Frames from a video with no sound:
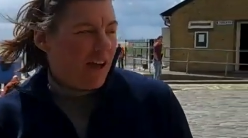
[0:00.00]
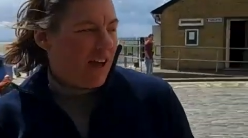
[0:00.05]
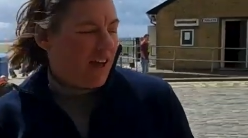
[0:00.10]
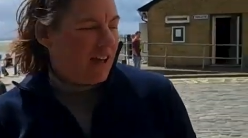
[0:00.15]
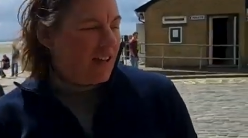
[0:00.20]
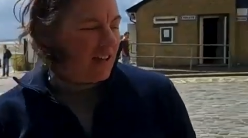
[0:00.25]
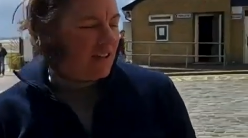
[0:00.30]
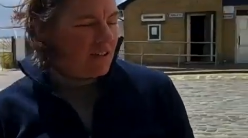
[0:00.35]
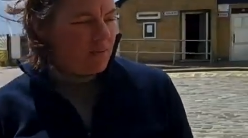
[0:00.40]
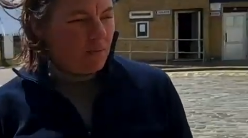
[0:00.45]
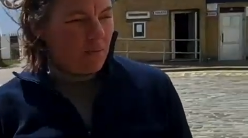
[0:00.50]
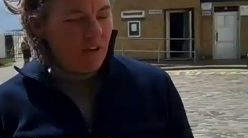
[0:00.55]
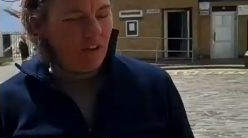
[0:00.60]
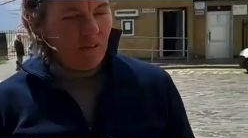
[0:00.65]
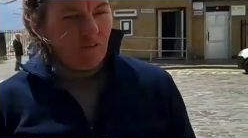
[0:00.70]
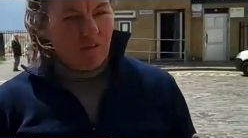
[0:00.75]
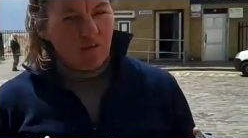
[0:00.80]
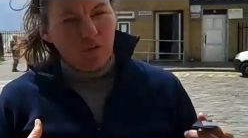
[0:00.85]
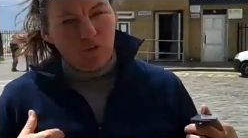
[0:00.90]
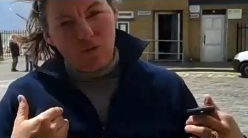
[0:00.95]
and has
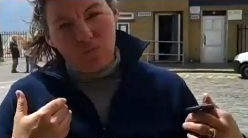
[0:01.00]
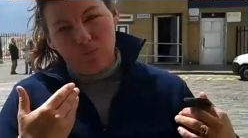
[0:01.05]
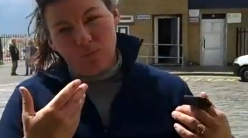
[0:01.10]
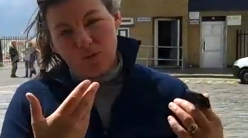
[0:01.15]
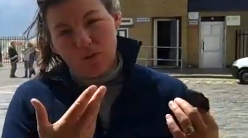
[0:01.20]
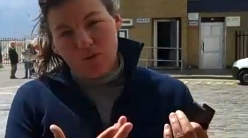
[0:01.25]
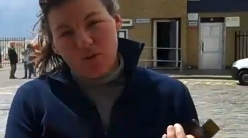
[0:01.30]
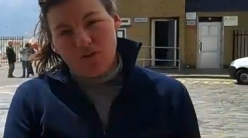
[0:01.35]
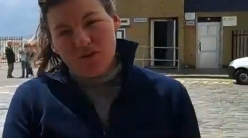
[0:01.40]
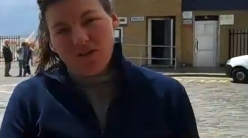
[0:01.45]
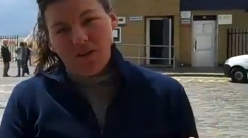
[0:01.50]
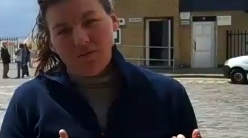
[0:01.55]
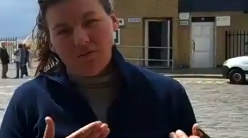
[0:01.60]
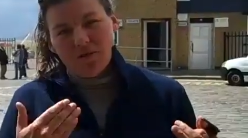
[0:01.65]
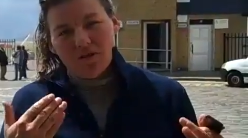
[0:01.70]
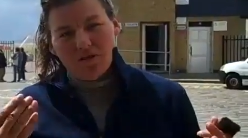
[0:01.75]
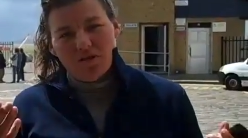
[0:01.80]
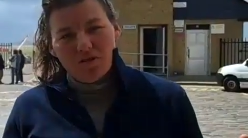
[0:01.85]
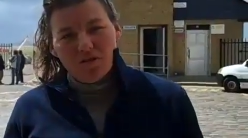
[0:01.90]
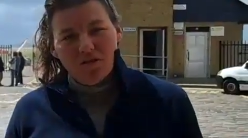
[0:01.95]
been from
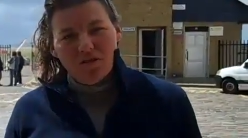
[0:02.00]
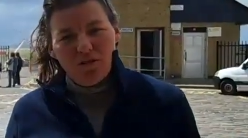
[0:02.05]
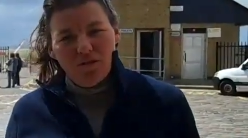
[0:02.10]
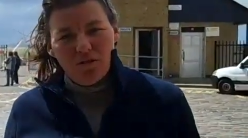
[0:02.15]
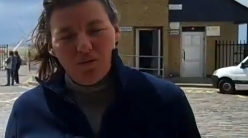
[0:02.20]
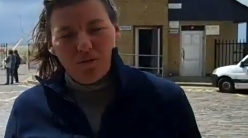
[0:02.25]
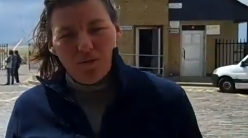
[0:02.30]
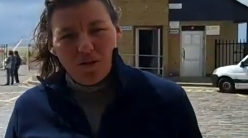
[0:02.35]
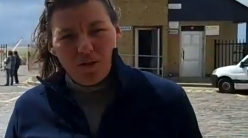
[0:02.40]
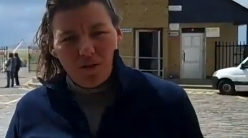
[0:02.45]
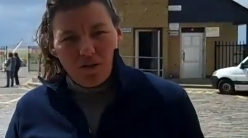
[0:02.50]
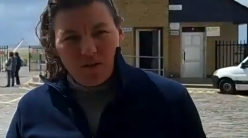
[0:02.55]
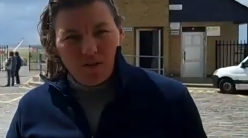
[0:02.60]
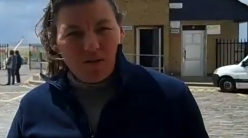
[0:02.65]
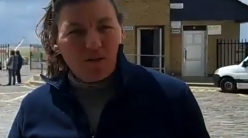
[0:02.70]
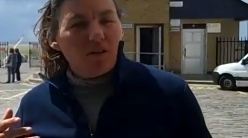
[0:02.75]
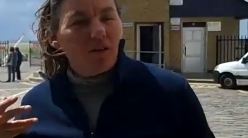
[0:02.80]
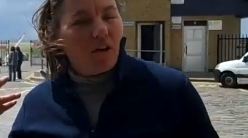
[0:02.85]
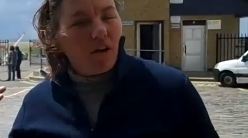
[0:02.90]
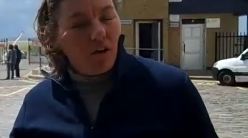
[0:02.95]
conception to
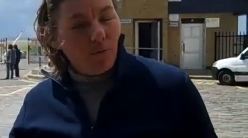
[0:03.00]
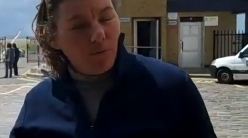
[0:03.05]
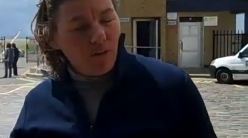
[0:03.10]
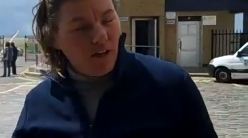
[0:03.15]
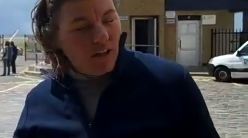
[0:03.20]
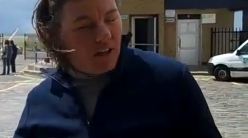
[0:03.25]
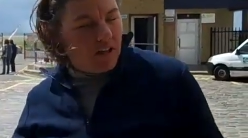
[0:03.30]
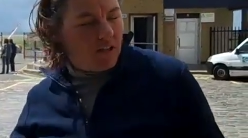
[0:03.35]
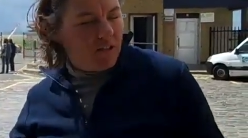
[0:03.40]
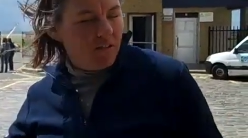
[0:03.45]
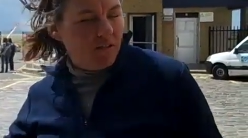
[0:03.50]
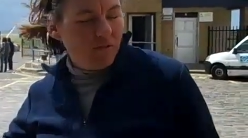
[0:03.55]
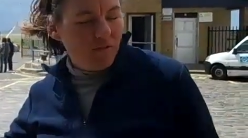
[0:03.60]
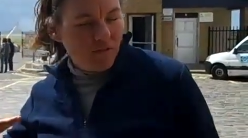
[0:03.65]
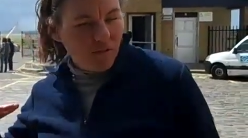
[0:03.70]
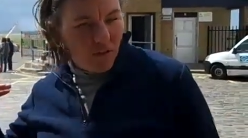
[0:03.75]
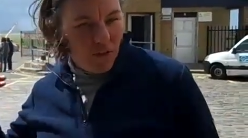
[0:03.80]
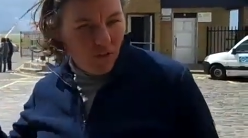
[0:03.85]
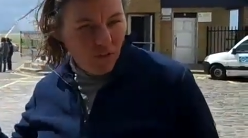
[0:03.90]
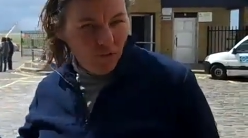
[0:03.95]
the culmination
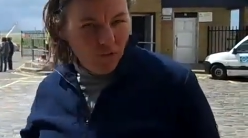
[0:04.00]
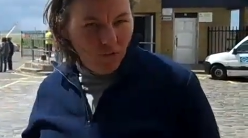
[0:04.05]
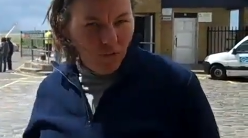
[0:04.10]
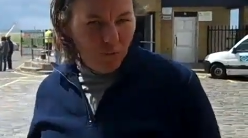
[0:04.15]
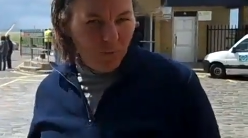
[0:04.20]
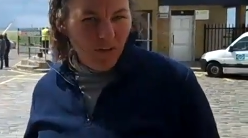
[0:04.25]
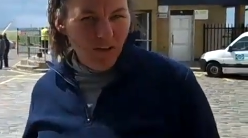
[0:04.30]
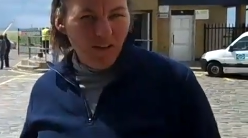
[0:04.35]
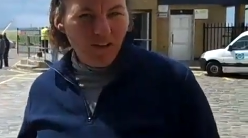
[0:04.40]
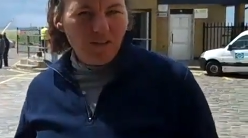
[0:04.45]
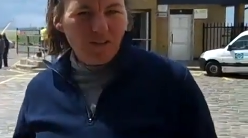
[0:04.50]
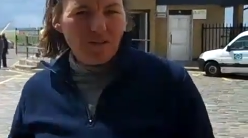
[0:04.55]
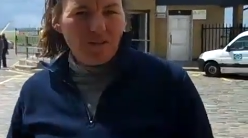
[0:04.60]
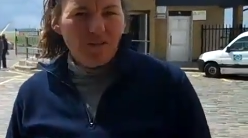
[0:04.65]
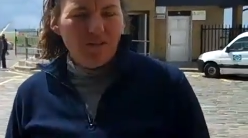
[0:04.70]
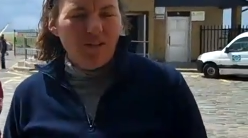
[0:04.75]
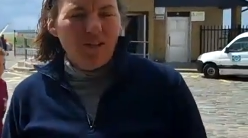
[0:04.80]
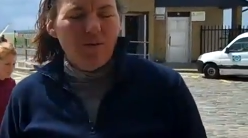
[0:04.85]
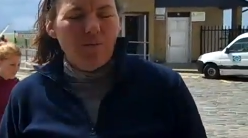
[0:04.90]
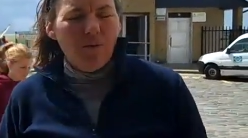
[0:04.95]
of, of the piece
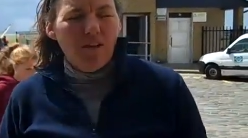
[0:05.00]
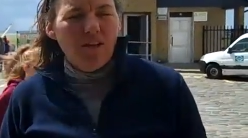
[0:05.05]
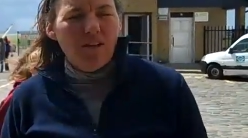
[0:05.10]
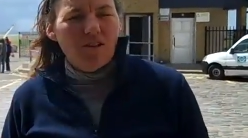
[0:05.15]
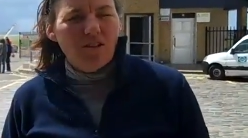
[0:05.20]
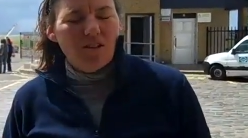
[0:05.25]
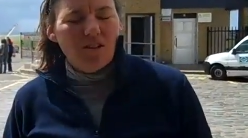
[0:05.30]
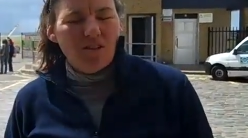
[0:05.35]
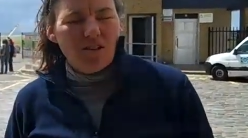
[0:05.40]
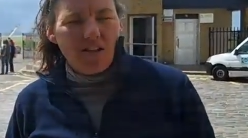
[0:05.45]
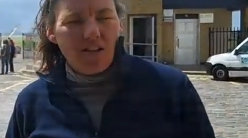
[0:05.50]
on Leigh Beach